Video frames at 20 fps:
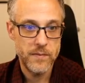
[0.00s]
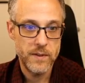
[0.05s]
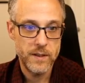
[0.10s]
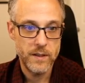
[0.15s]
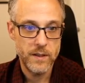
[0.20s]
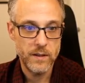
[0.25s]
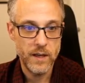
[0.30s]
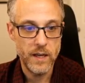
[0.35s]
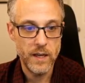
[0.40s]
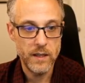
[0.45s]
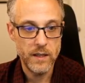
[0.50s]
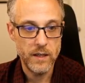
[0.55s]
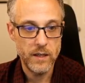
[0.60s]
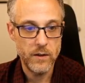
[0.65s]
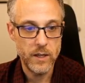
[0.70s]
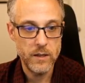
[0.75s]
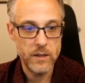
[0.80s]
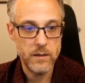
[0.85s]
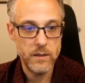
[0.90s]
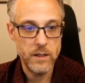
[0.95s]

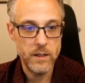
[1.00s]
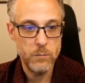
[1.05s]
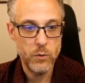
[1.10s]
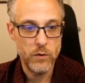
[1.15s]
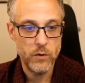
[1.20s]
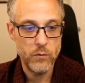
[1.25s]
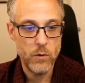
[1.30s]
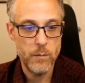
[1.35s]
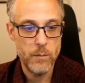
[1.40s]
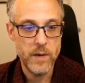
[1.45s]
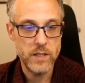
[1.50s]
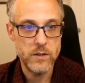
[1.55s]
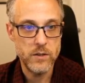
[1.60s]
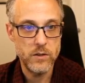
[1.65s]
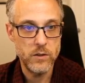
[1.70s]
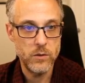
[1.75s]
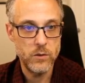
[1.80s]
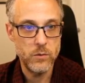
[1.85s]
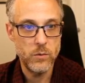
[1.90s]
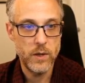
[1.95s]
formats
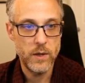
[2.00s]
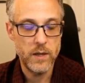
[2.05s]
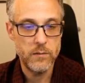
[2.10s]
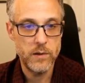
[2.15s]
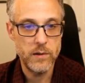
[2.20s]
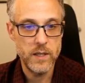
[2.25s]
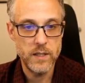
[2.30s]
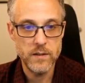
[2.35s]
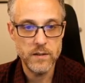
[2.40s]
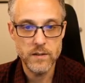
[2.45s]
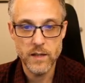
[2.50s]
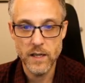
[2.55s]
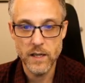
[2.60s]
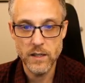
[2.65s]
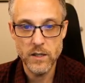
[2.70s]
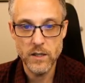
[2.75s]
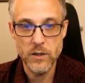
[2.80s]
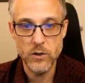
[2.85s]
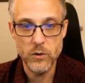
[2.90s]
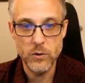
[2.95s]
do whatever it is they
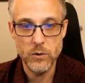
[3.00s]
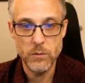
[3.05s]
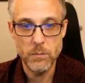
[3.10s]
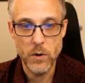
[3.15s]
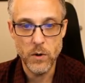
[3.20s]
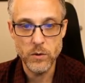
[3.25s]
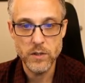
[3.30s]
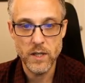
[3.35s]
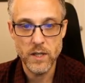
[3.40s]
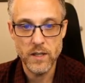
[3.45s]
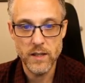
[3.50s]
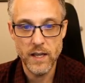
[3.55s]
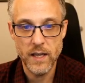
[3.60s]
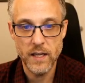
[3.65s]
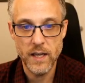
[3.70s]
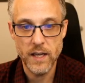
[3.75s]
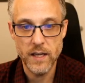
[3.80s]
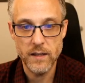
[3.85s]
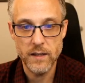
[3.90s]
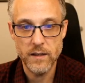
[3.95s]
do. Mostly they
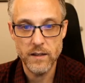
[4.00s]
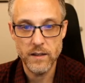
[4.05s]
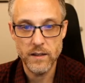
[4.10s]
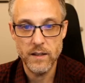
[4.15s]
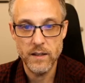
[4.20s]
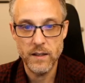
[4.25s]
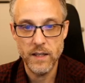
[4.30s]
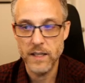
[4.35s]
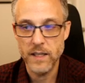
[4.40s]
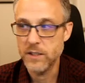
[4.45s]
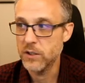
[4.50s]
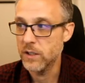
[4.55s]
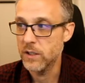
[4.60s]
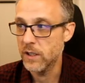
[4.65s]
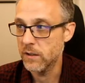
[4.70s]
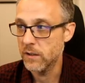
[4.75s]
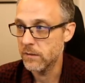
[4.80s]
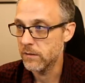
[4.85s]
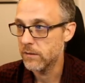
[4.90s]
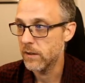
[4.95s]
get a collection
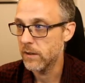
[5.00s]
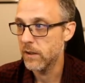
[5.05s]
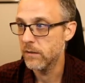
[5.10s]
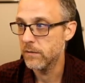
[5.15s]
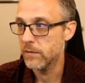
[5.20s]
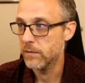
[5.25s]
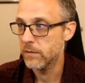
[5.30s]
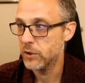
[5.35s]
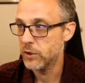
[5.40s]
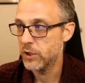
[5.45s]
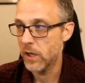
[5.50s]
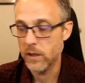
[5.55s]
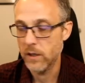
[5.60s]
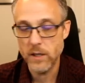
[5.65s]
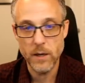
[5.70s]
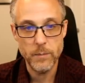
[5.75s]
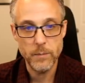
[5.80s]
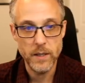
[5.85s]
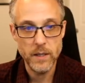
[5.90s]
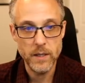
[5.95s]
of chunked
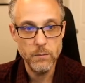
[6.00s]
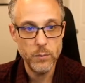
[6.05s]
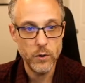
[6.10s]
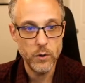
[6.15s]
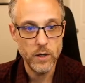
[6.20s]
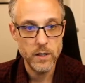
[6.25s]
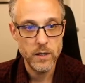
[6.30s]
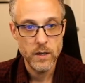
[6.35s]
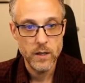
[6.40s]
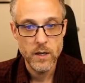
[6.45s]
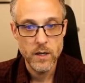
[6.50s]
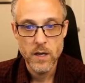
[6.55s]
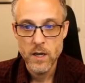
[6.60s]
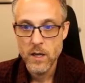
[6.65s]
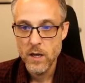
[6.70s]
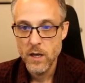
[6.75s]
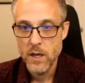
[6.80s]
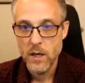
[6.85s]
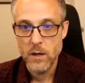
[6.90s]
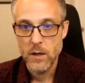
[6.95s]
up input,
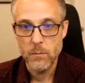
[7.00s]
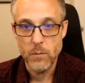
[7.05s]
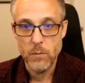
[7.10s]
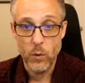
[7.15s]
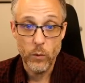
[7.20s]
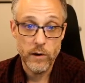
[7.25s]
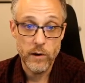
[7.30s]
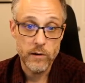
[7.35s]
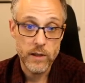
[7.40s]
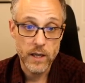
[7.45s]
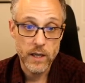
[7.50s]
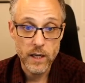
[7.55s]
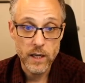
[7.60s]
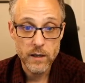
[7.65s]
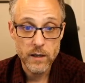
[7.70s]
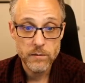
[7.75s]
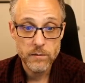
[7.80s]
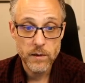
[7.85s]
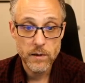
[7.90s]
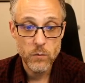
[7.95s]
but where do they get
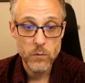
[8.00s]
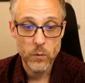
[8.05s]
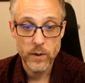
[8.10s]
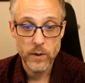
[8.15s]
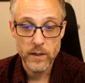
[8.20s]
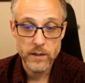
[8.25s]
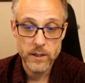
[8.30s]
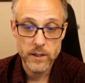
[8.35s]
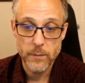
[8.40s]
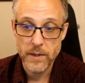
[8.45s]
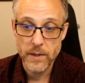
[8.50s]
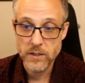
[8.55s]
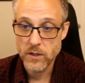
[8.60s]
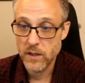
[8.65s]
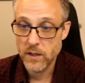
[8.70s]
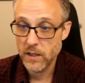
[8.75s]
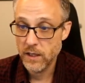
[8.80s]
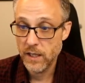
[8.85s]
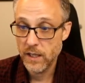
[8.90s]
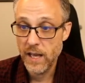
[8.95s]
it from? Well, it depends on
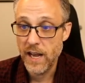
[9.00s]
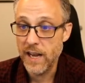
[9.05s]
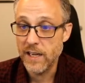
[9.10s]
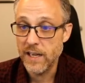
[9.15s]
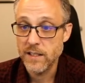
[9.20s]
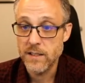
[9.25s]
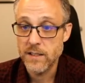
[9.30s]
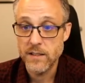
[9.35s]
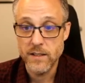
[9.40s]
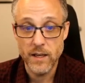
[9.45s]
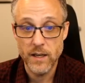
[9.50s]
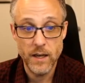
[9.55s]
the class.